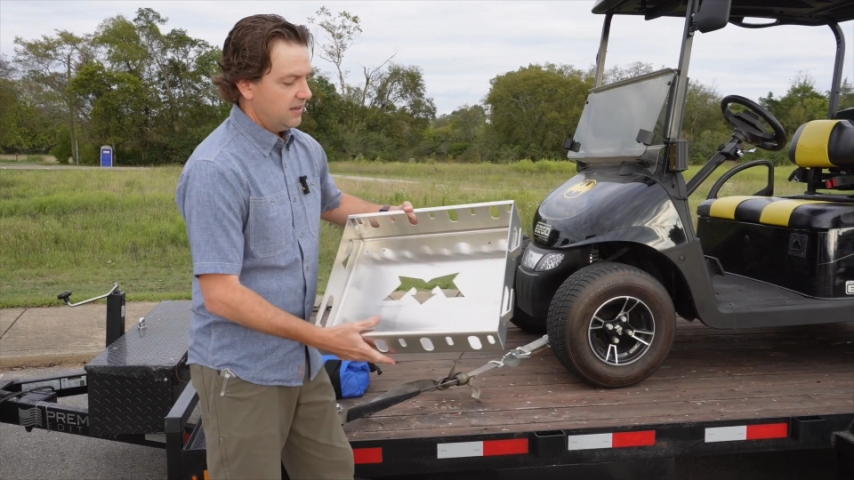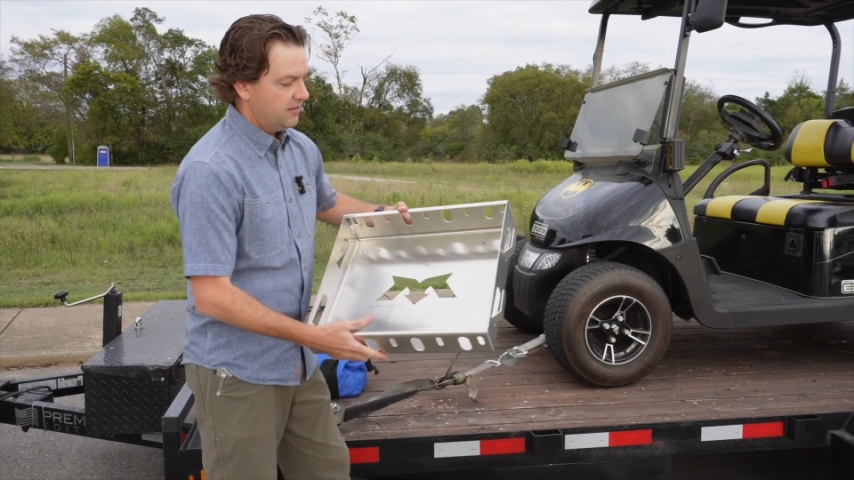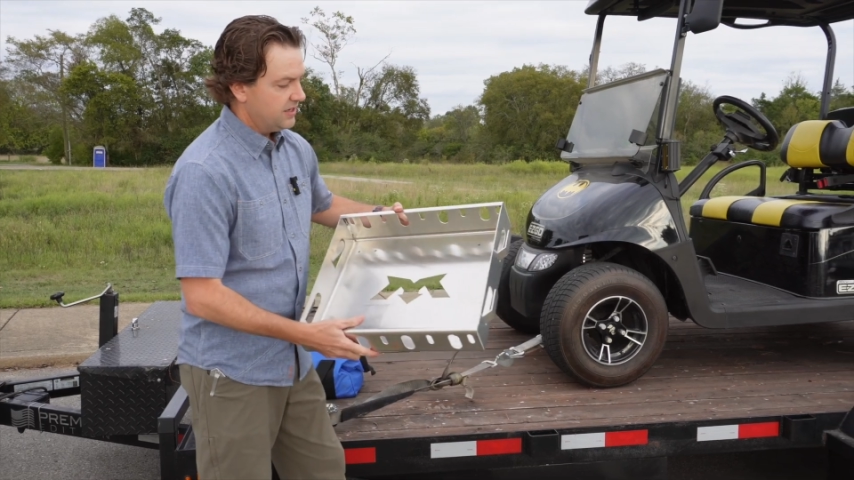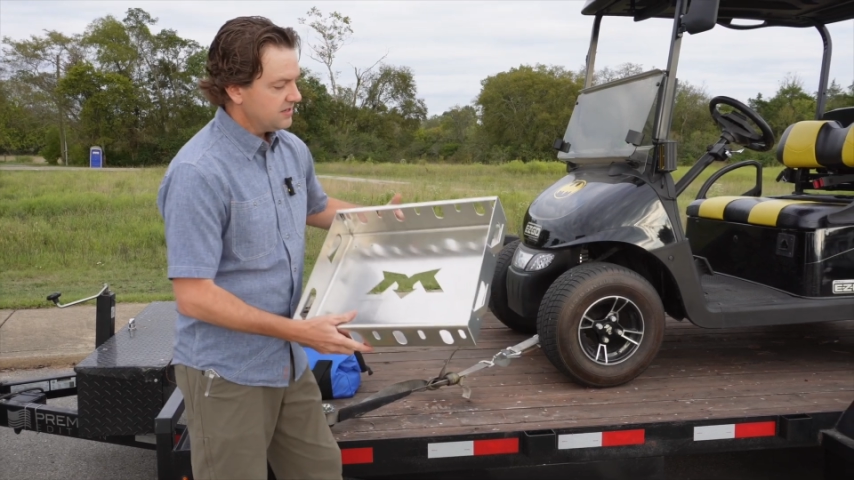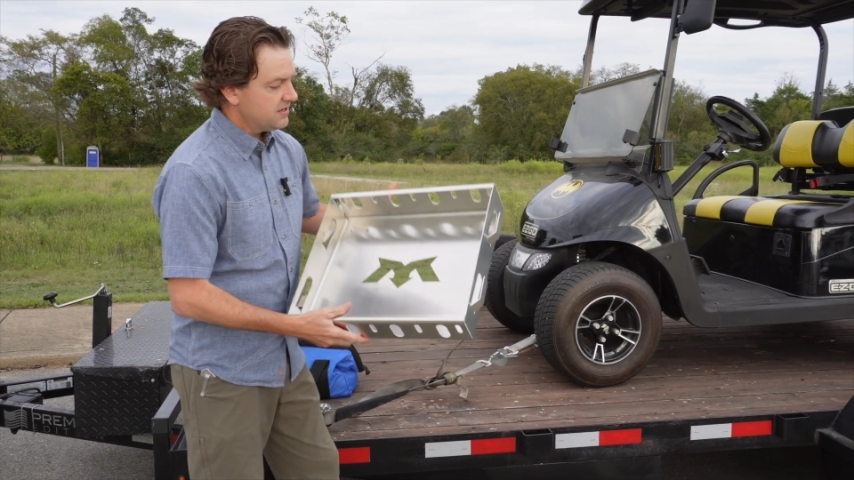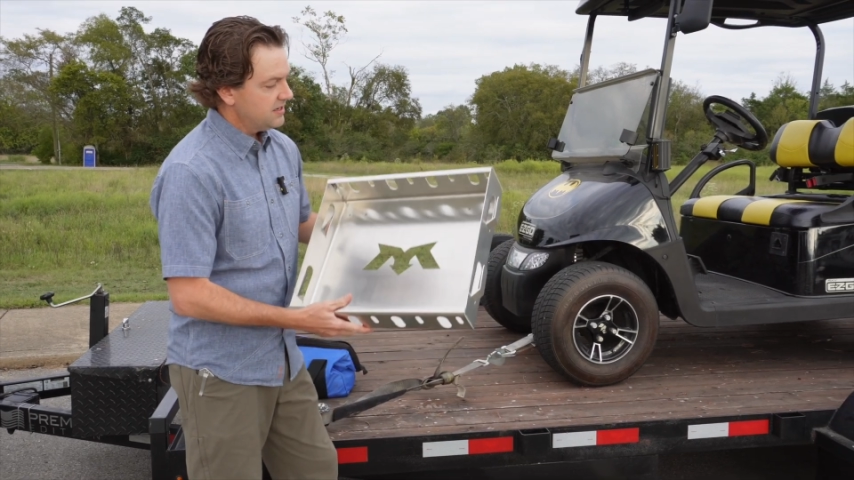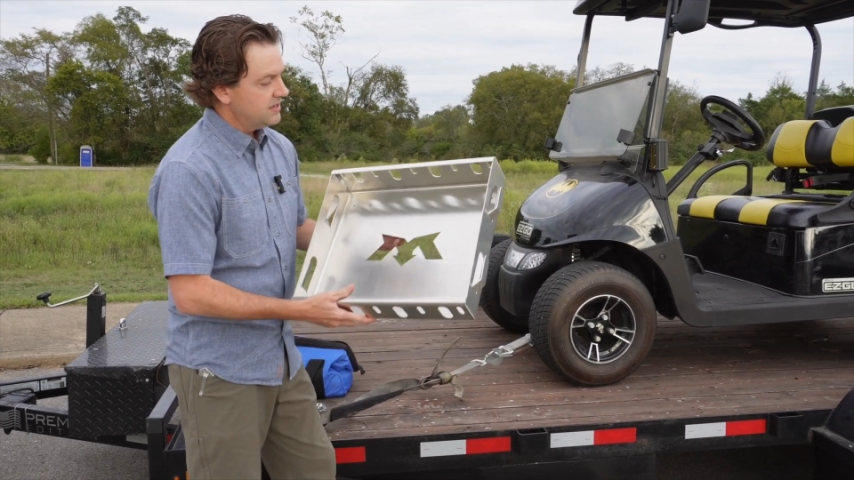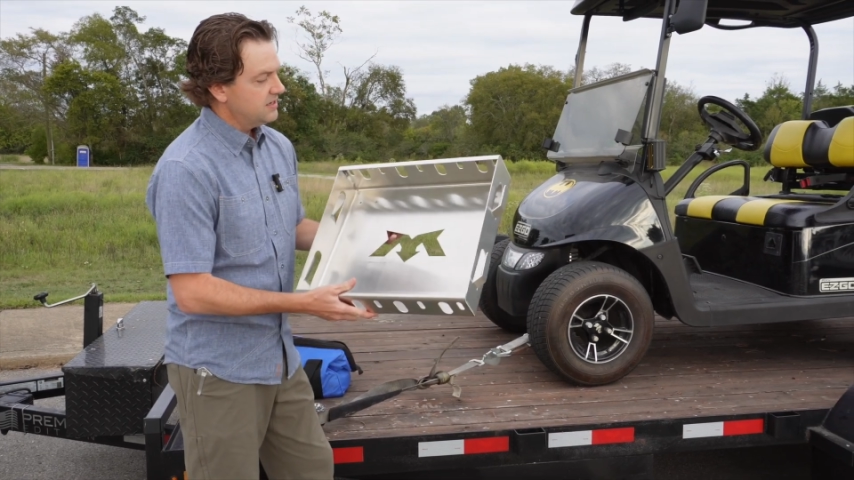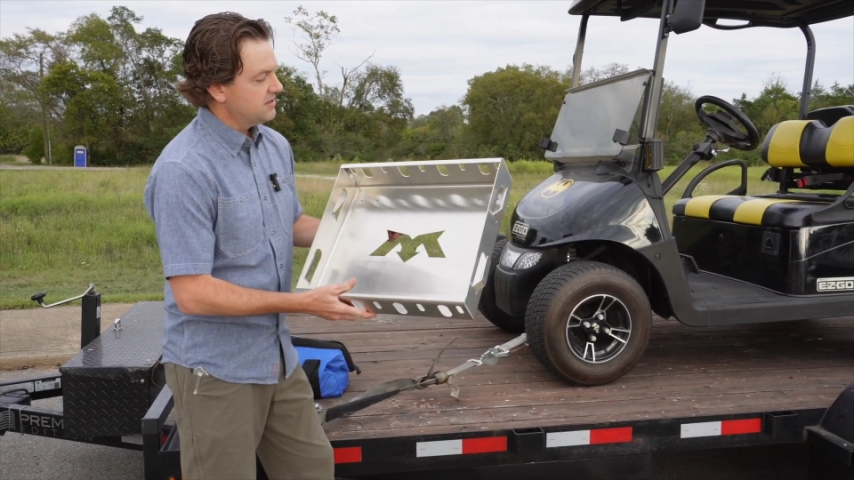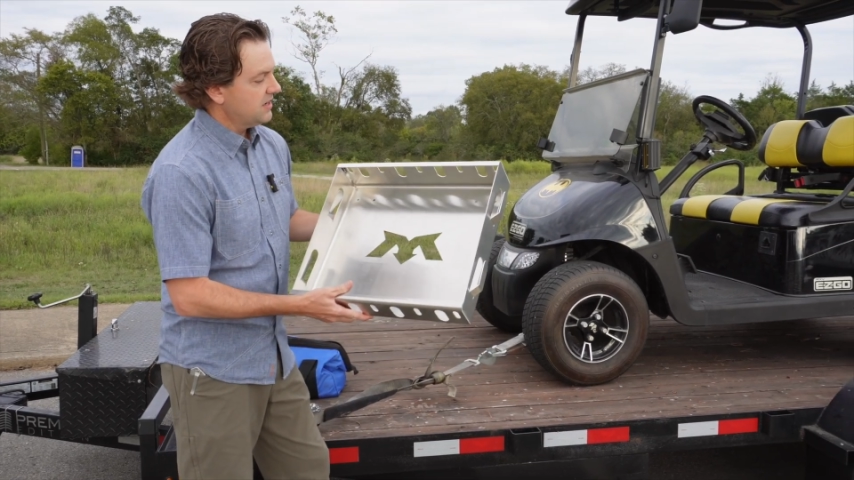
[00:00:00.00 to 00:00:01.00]
This
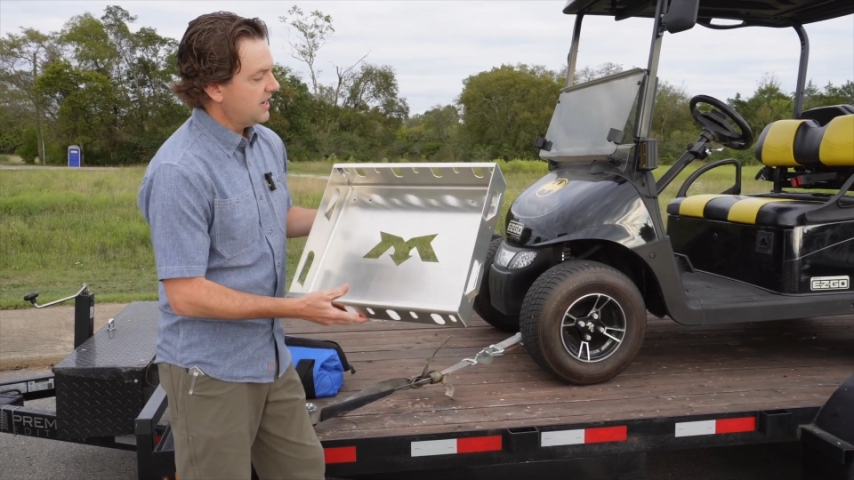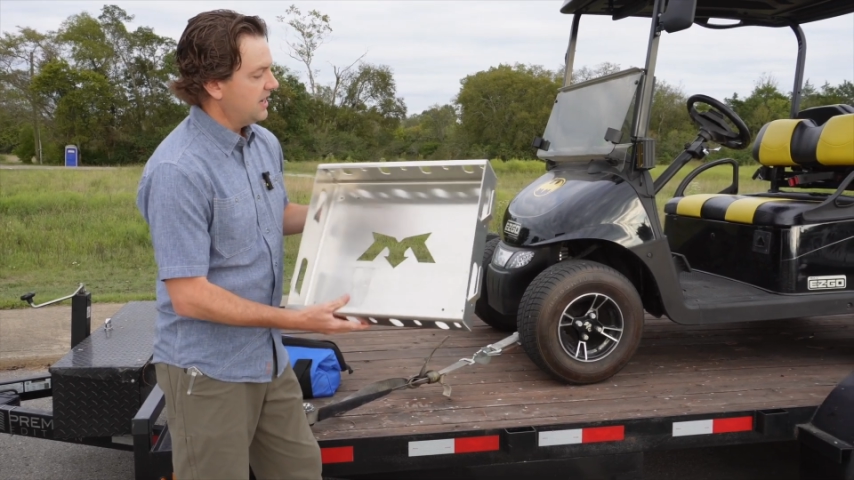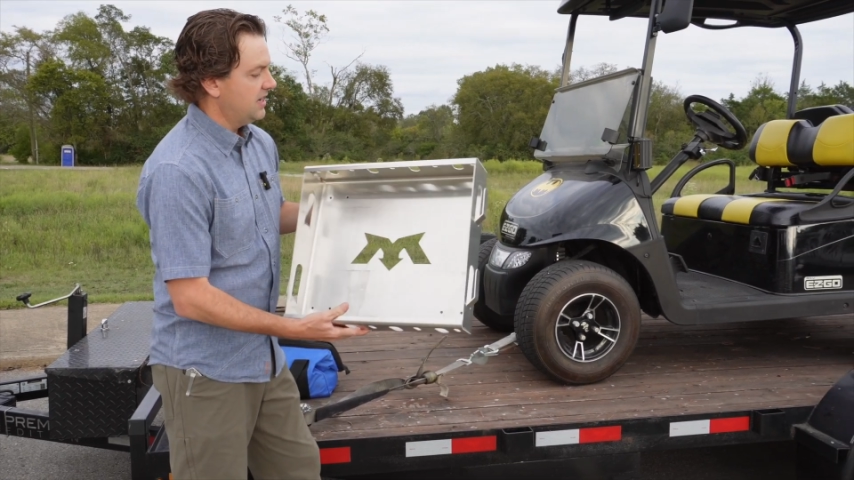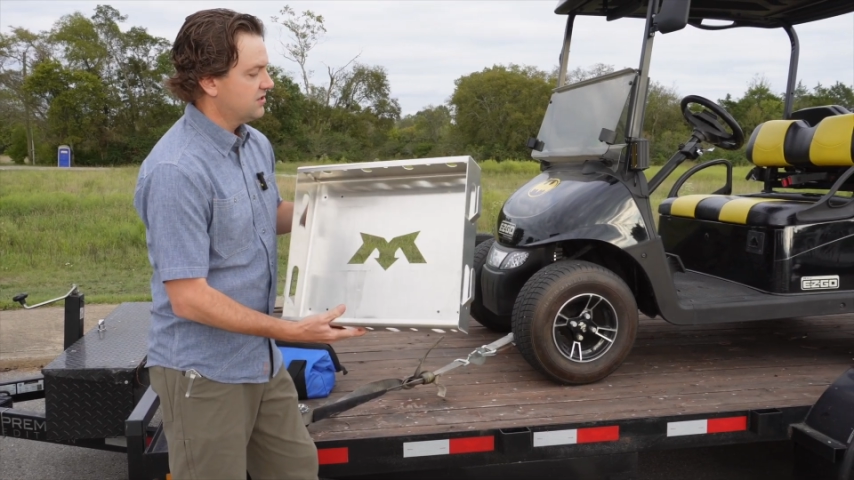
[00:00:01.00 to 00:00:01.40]
is a